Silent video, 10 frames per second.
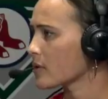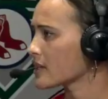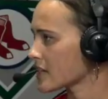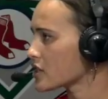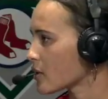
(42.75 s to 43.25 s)

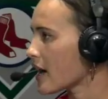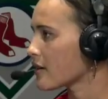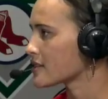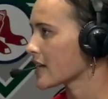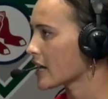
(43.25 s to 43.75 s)
weeks into it, I
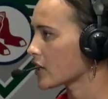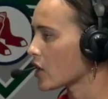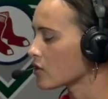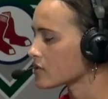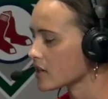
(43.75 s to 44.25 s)
was
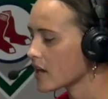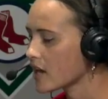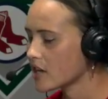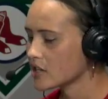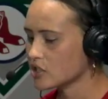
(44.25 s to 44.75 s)
diagnosed.
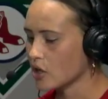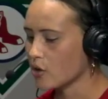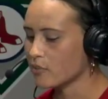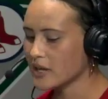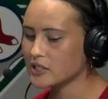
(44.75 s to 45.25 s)

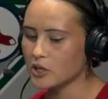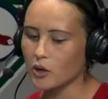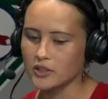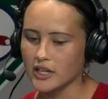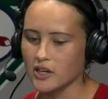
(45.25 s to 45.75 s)
So being
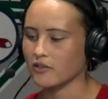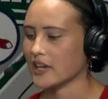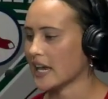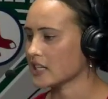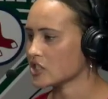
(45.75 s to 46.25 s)
told that you have
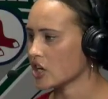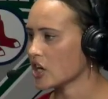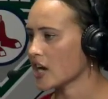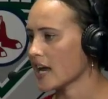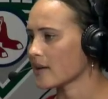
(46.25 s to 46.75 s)

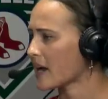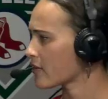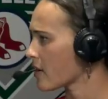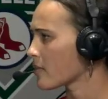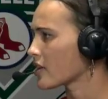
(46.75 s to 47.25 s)
cancer and my
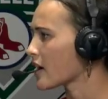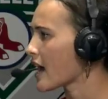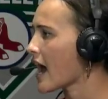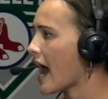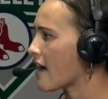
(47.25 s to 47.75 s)
grandmother
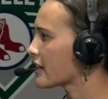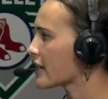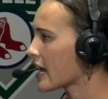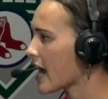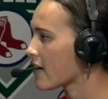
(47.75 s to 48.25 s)

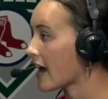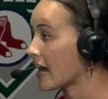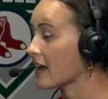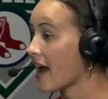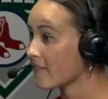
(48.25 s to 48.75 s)

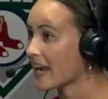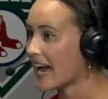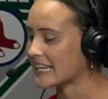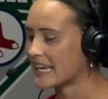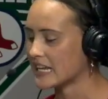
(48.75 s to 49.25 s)
having
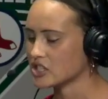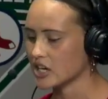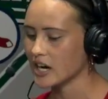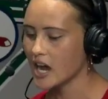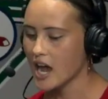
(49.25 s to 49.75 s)
had
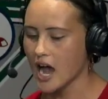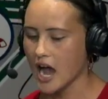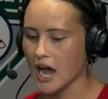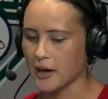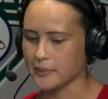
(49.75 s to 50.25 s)
cancer,
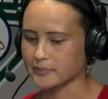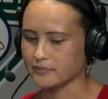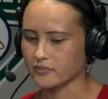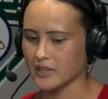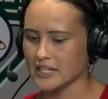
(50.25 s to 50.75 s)

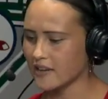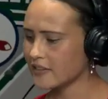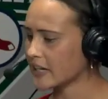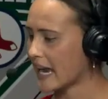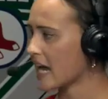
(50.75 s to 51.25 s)
it
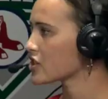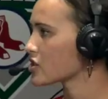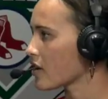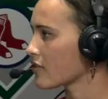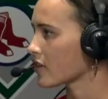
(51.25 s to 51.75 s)
definitely catches
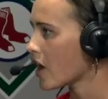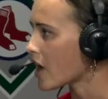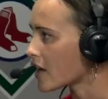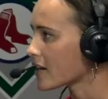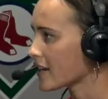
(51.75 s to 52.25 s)
you off
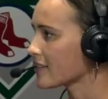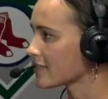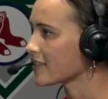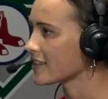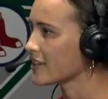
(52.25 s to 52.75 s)
guard, and
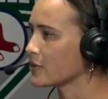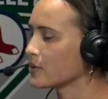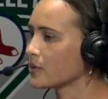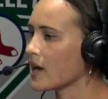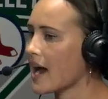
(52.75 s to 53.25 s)

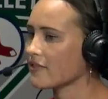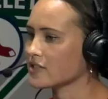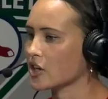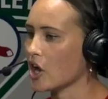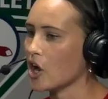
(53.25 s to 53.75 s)
you have
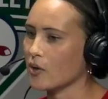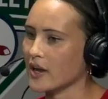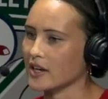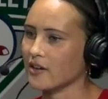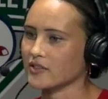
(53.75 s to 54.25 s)
to go
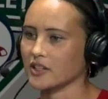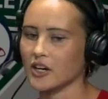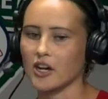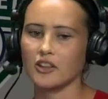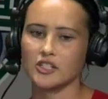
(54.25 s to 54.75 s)
and you have to
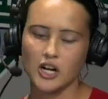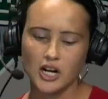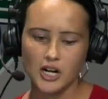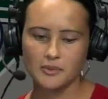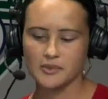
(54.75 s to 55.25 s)
learn all the
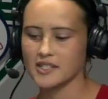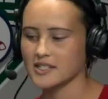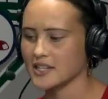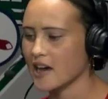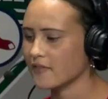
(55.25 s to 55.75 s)
terms and
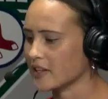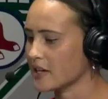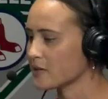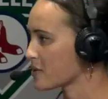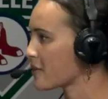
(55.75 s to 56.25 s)
stuff, and
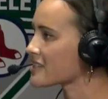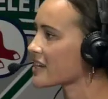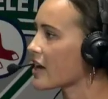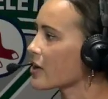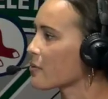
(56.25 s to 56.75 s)
they use the big
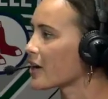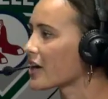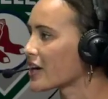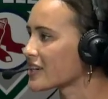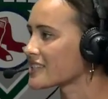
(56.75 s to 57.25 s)
scary
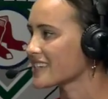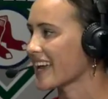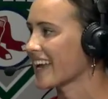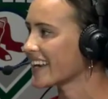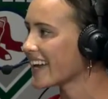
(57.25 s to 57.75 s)
words,
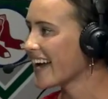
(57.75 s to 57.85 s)
and